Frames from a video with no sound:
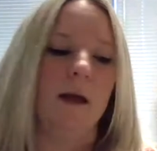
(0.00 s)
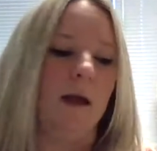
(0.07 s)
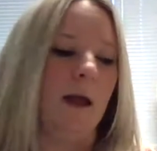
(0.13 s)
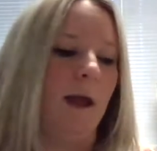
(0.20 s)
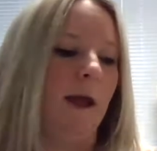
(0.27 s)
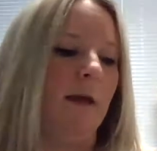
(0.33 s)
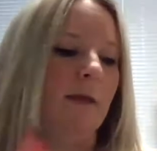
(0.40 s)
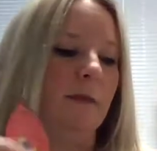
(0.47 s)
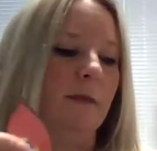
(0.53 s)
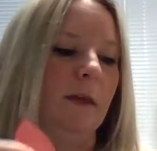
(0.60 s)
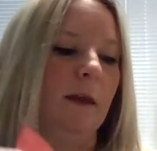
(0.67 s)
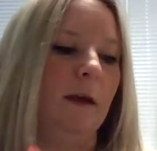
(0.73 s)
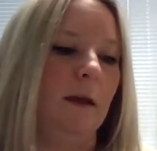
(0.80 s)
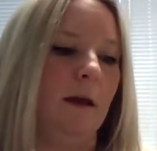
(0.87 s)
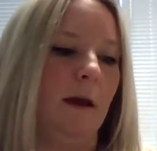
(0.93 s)
And
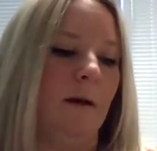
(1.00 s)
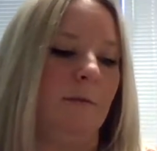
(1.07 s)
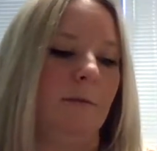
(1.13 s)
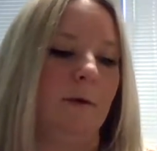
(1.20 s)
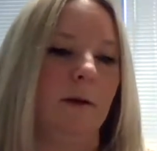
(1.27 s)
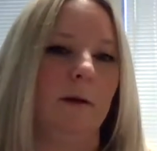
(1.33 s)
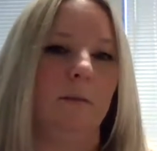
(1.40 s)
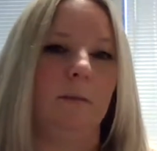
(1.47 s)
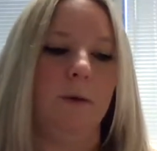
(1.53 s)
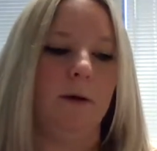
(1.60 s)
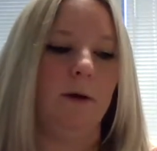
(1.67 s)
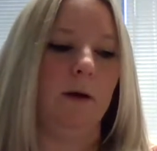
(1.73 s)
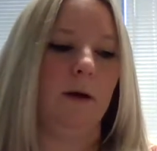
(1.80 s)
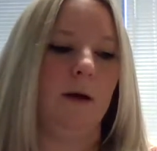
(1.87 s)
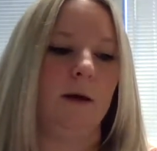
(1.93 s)
then I'm going to
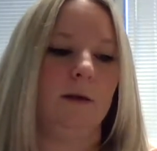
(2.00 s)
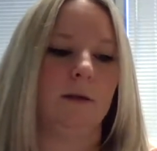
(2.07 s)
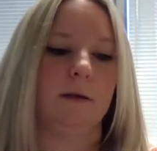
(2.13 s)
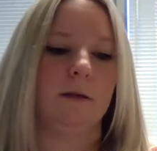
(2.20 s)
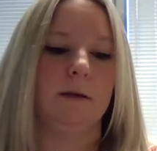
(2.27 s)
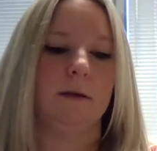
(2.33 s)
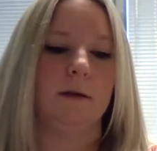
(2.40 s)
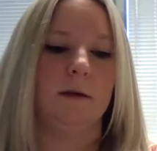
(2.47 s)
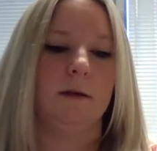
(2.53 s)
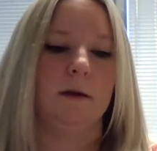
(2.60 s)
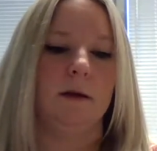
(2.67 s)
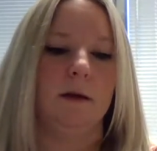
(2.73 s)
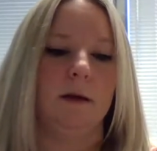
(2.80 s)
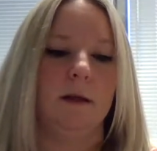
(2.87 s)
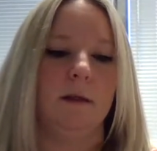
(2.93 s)
put
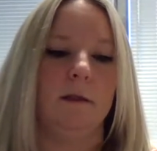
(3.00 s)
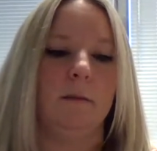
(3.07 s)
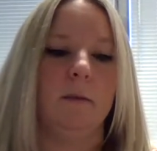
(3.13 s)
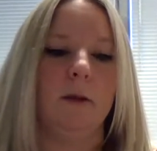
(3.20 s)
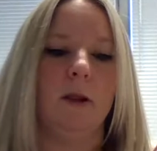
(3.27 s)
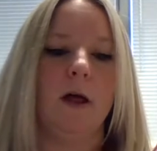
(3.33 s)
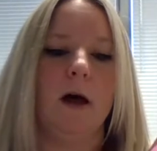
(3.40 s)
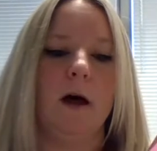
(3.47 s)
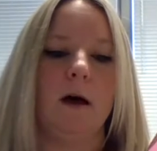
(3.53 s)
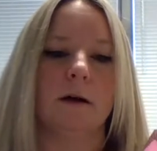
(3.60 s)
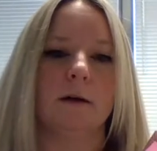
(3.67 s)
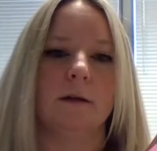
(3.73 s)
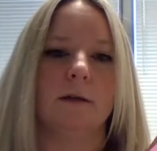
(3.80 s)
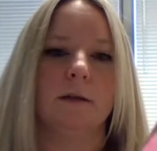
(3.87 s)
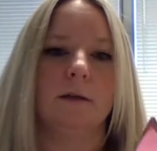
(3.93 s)
the
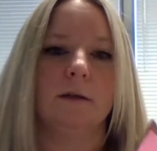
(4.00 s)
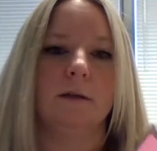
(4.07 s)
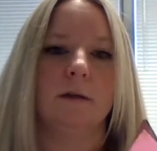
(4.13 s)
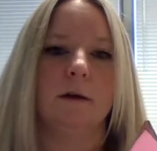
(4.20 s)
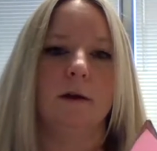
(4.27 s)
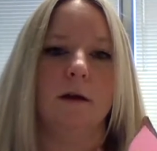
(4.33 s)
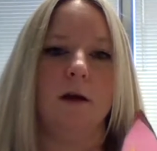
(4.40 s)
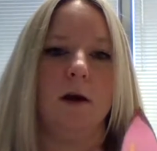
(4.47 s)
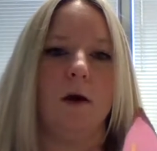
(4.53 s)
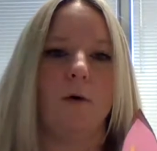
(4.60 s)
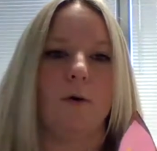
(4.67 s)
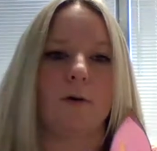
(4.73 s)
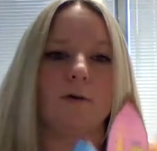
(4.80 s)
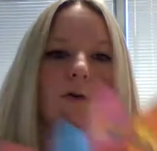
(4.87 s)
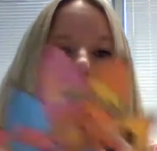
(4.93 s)
blocks on
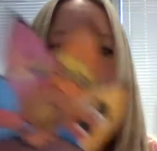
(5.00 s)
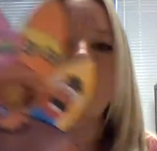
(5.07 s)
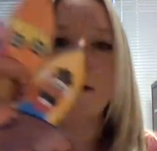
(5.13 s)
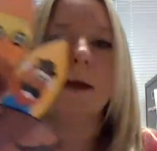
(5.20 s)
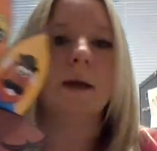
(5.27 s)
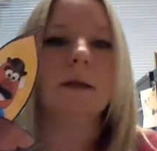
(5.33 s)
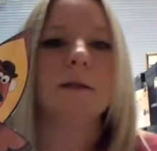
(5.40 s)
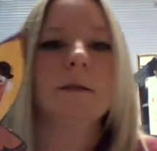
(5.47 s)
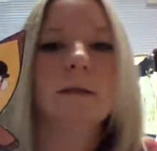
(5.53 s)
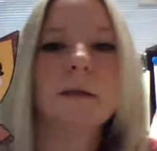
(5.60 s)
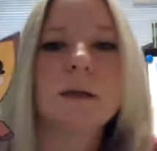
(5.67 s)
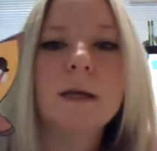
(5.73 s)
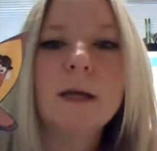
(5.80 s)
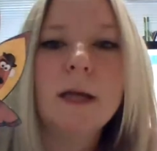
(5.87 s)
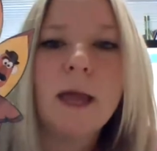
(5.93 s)
our toys.
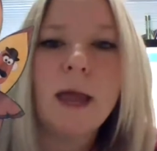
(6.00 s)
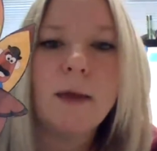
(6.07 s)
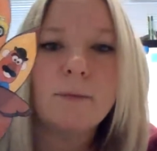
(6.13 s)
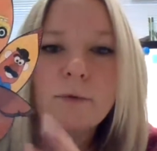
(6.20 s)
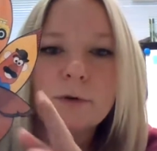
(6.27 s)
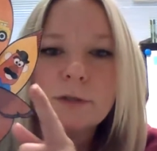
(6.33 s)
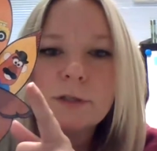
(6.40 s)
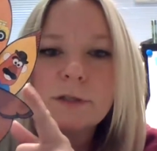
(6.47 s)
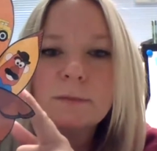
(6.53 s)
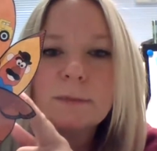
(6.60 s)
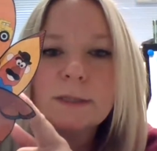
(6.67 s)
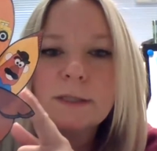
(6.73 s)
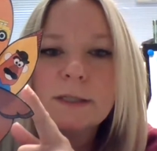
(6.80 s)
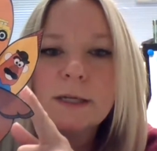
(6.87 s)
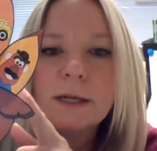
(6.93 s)
And we're just
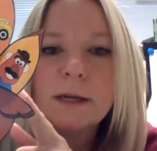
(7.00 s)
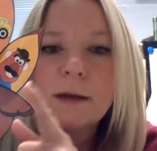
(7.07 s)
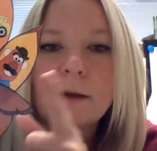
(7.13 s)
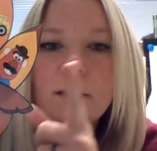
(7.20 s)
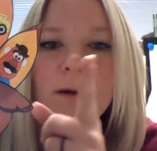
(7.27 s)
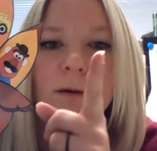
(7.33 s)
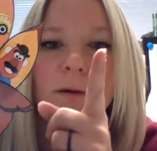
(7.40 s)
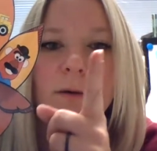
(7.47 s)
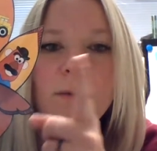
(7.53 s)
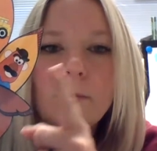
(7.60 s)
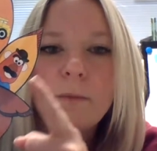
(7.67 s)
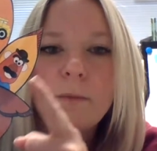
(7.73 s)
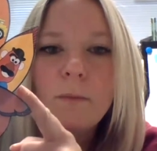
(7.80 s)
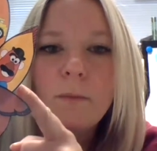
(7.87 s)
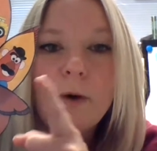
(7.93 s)
missing
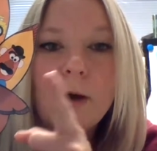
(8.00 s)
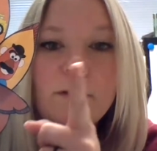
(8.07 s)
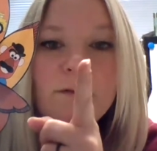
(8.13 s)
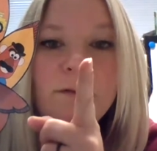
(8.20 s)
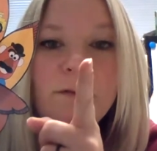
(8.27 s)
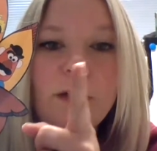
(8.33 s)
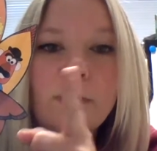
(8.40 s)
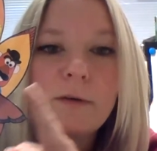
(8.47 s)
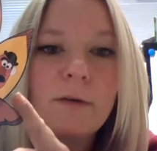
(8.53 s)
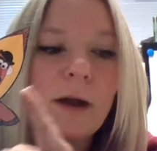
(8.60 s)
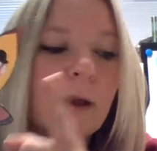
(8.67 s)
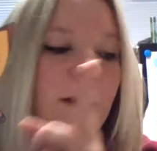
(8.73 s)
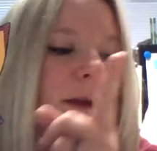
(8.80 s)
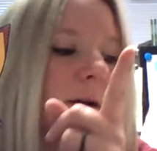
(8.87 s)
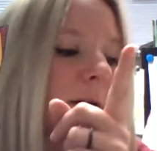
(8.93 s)
one feather
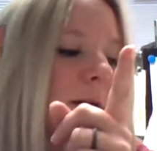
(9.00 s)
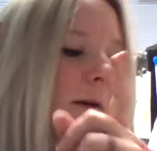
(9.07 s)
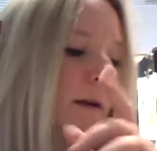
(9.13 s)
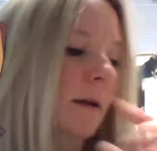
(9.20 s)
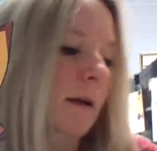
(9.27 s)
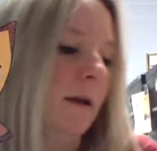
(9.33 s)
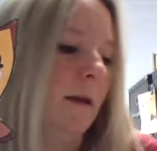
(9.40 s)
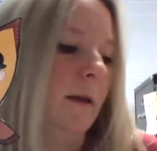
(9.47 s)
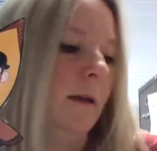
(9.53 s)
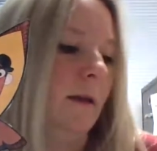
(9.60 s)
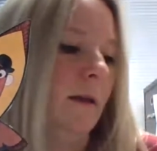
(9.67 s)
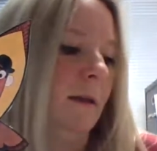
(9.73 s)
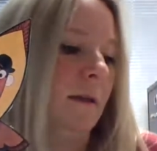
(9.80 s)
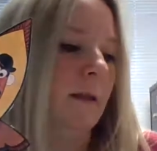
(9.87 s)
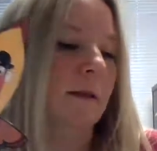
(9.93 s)
right here.
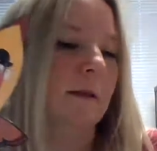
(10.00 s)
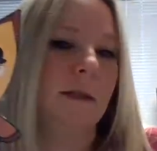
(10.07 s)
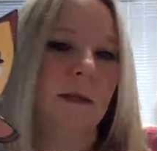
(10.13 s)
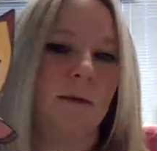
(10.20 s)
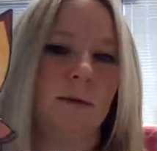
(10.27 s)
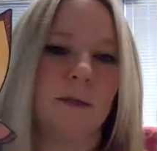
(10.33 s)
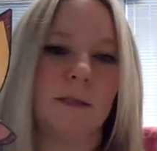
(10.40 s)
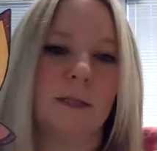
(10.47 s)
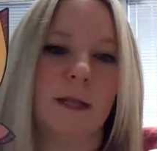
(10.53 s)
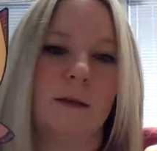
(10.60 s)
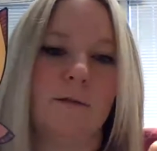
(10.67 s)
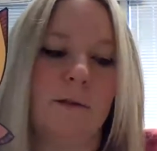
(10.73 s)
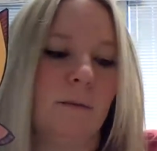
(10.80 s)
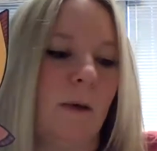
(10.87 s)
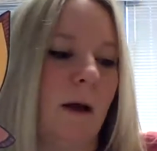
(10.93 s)
Let's see what's
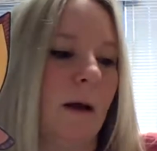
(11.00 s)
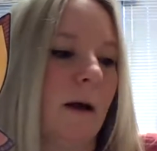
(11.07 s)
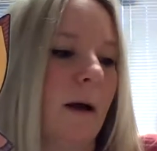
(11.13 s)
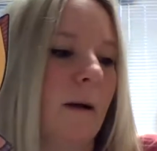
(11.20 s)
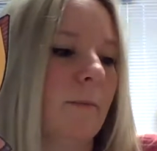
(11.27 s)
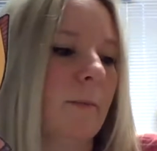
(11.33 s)
left in my cup.